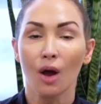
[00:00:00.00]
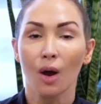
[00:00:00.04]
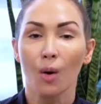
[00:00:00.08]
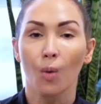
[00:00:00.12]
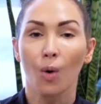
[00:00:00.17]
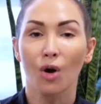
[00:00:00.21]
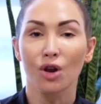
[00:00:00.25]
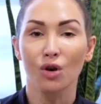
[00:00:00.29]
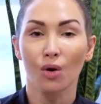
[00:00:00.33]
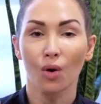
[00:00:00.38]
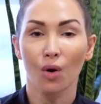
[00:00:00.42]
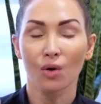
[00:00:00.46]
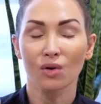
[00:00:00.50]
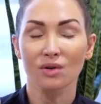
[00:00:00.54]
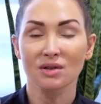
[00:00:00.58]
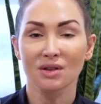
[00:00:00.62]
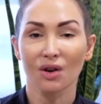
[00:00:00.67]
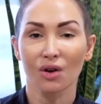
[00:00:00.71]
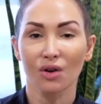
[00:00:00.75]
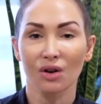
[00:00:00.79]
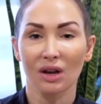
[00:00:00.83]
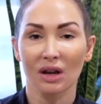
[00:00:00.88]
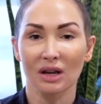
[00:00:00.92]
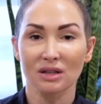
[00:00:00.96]
What you
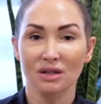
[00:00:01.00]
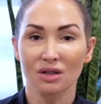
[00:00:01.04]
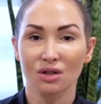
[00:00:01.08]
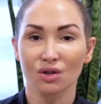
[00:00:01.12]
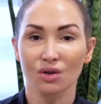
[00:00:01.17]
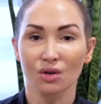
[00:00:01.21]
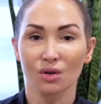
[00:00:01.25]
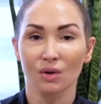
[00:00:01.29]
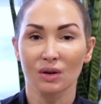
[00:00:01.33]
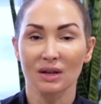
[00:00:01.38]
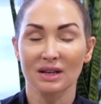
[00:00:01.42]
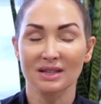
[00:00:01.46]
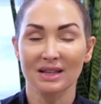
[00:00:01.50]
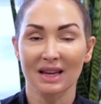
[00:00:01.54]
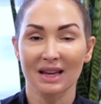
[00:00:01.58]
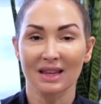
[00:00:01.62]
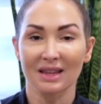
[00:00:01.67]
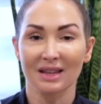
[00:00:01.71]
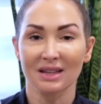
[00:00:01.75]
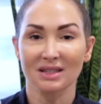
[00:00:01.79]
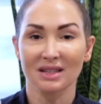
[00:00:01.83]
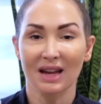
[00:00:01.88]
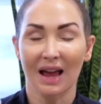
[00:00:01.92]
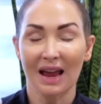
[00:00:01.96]
also need to do is
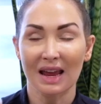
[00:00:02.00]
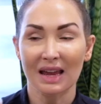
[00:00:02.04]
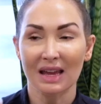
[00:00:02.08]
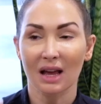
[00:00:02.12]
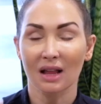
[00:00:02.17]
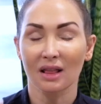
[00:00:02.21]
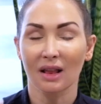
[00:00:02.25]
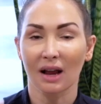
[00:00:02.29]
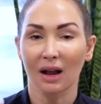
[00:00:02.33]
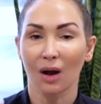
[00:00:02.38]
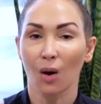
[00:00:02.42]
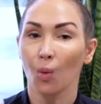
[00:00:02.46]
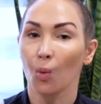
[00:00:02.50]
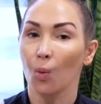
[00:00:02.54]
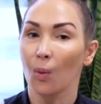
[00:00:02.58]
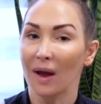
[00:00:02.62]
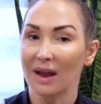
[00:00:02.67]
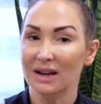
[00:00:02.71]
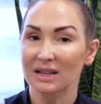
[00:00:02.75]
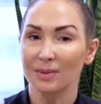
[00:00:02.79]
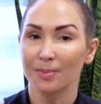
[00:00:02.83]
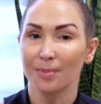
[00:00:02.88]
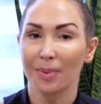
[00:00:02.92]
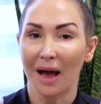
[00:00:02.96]
either take like a
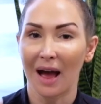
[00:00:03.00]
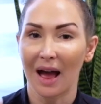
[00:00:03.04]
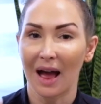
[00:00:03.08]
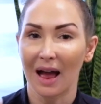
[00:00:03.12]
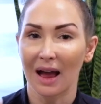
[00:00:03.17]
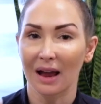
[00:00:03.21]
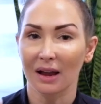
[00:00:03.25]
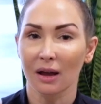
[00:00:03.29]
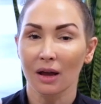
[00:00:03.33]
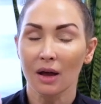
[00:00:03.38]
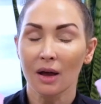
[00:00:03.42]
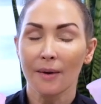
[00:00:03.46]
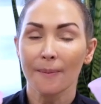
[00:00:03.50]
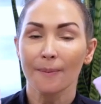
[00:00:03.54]
wet bag,